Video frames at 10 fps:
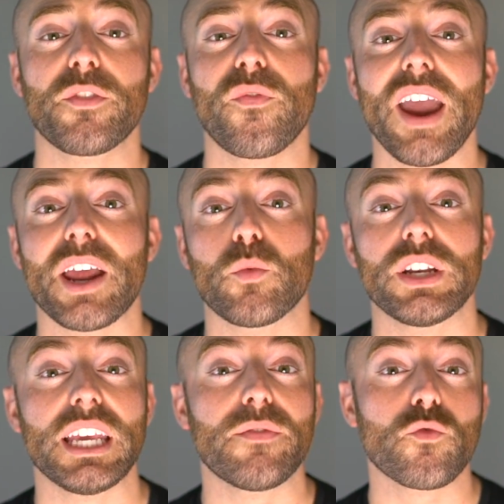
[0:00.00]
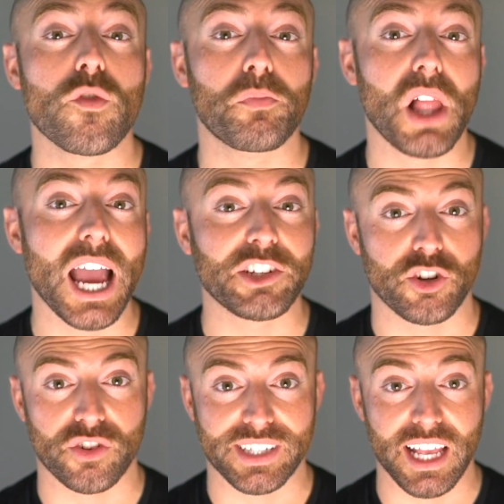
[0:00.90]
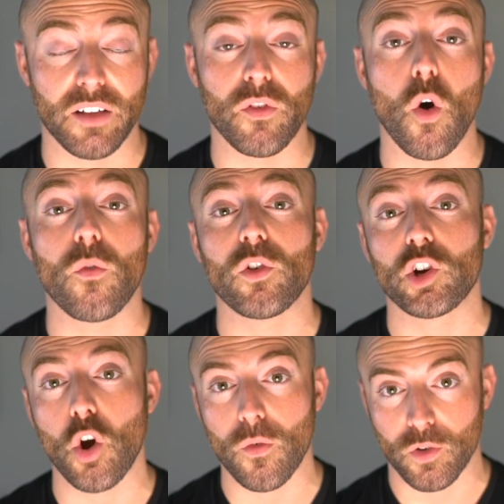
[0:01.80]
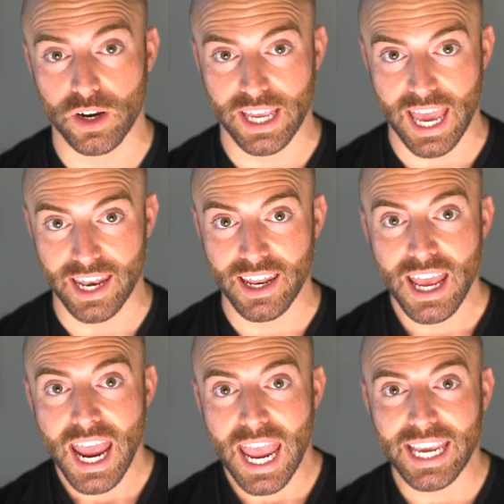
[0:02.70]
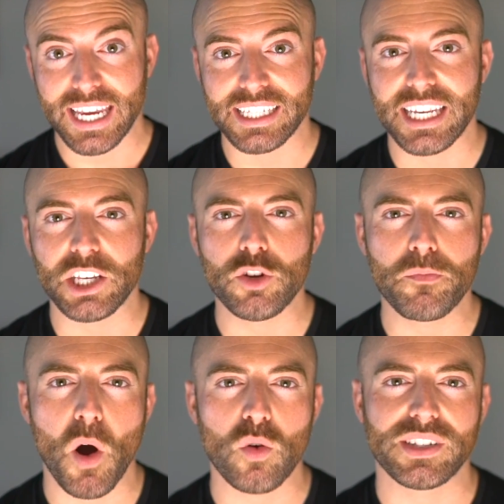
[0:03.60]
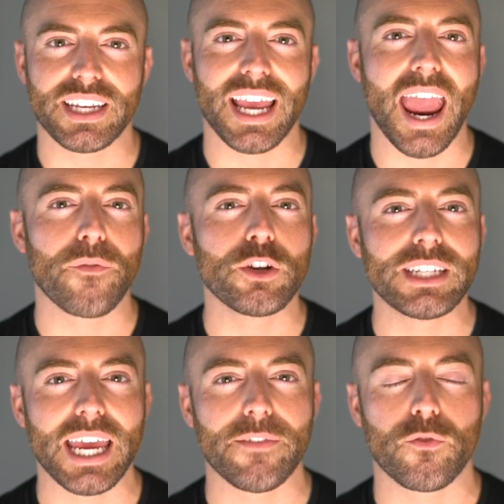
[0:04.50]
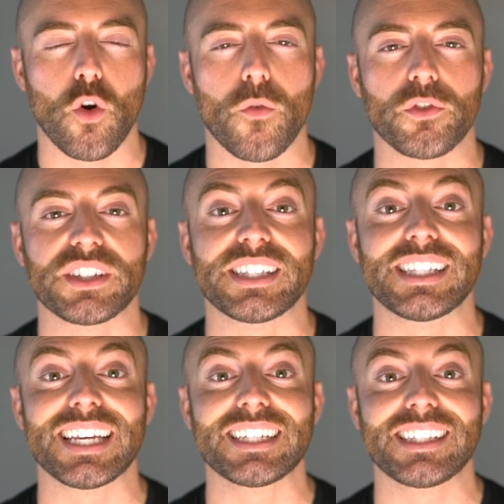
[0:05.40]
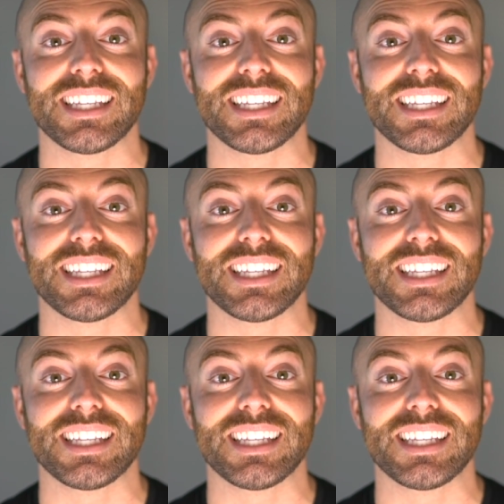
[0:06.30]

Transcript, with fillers: fan would even reply to herself over and over again and continued posting every day for over six